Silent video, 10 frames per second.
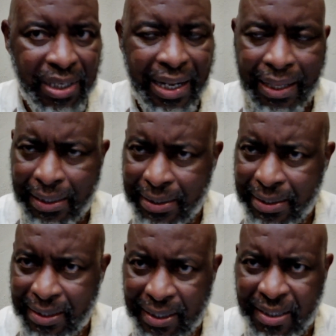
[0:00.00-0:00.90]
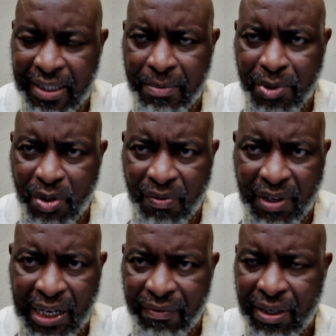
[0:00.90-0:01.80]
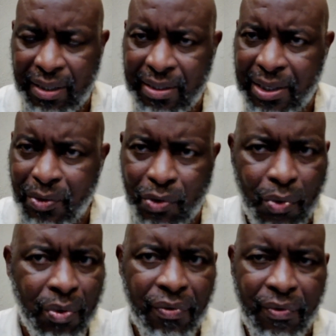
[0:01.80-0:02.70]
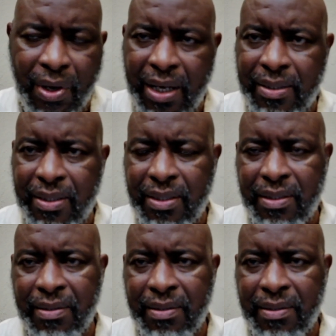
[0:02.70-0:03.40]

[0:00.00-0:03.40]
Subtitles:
and these systems of governance are not good for us.